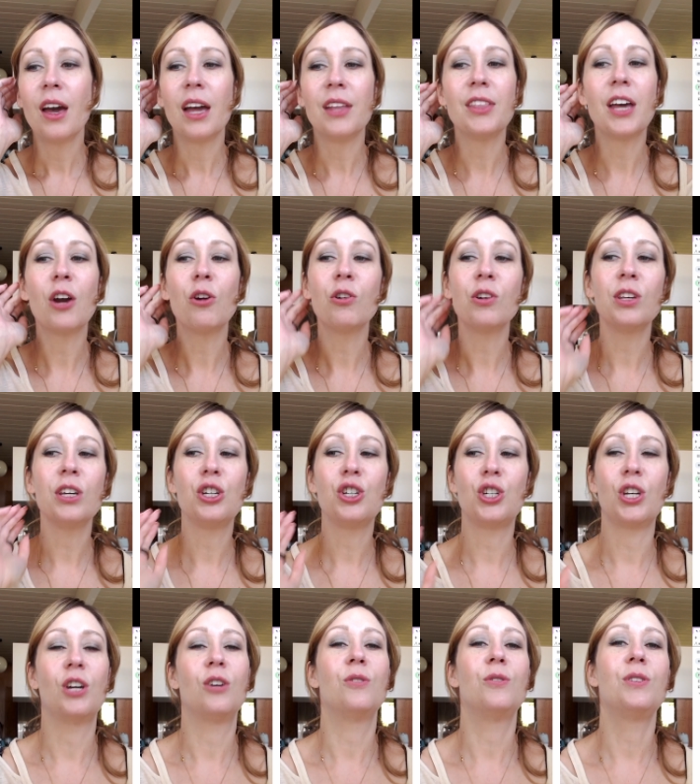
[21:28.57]
and that really
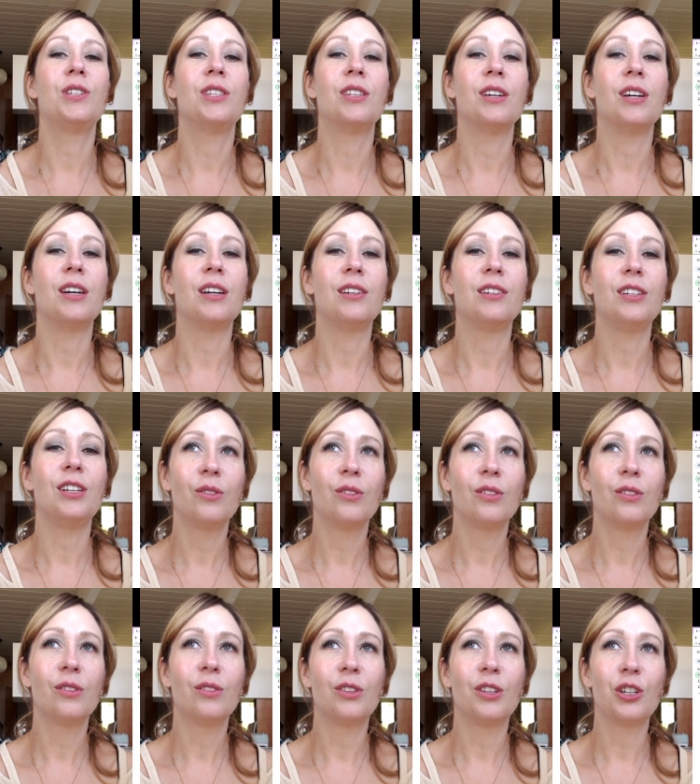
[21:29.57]
shows that
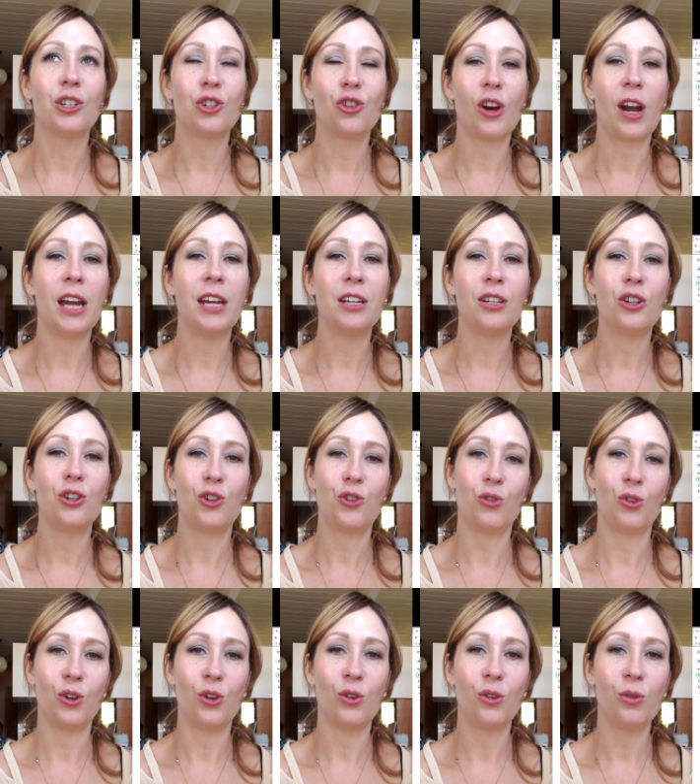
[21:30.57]
the tried and
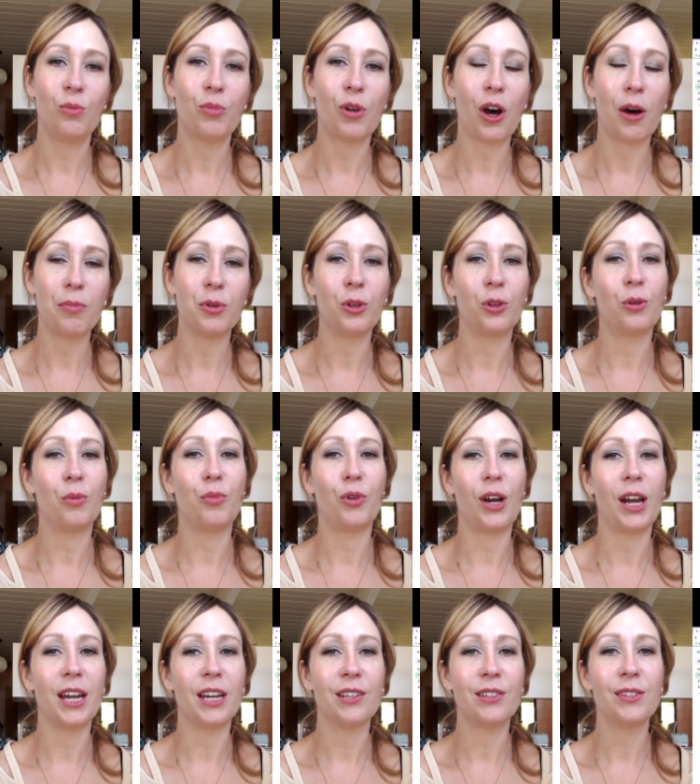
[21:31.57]
true popular
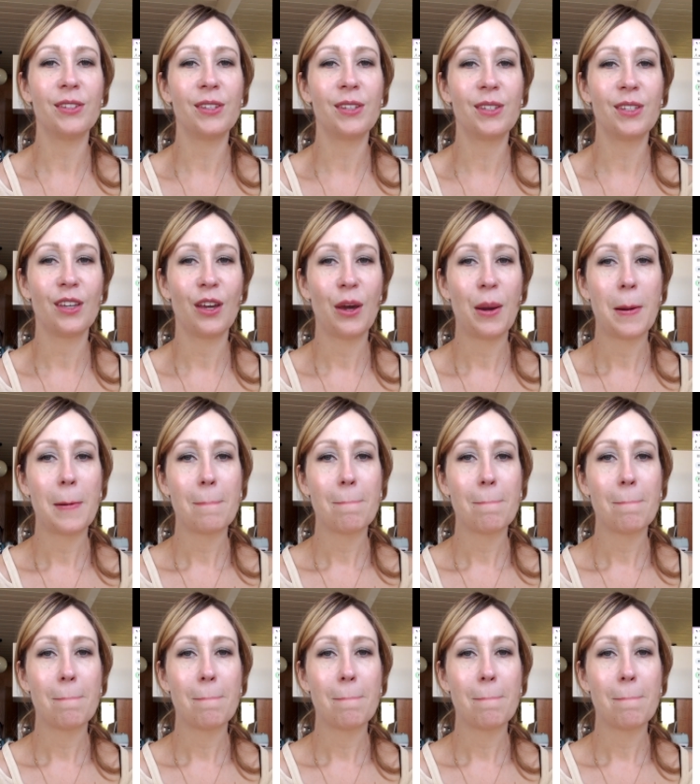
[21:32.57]
brands,